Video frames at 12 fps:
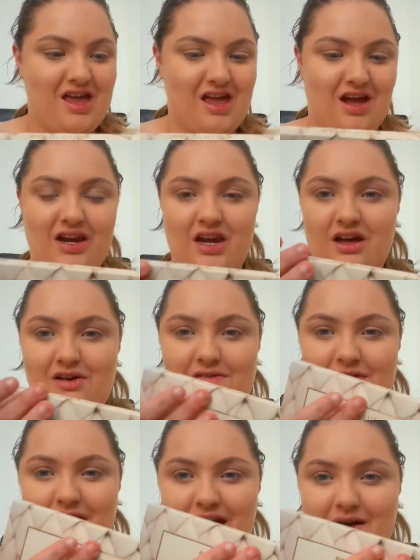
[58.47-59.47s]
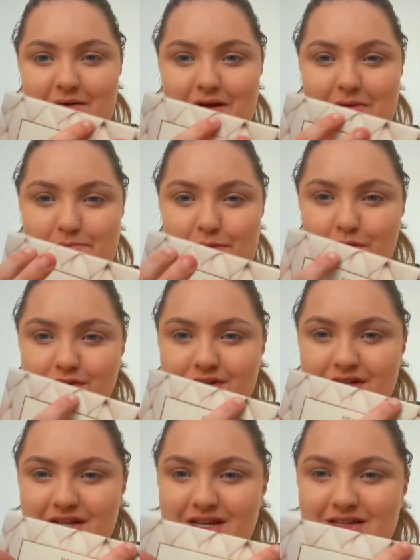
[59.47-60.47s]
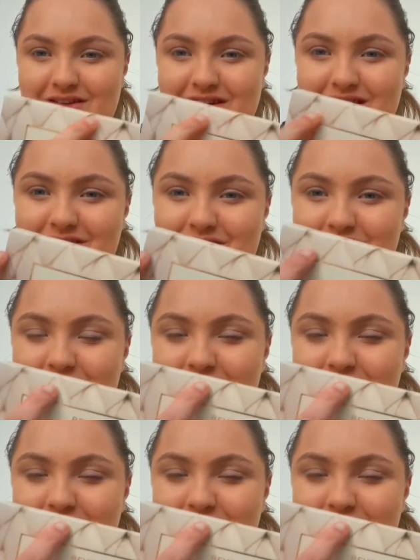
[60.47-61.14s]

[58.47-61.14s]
I love how embossed it is. Like, it's got,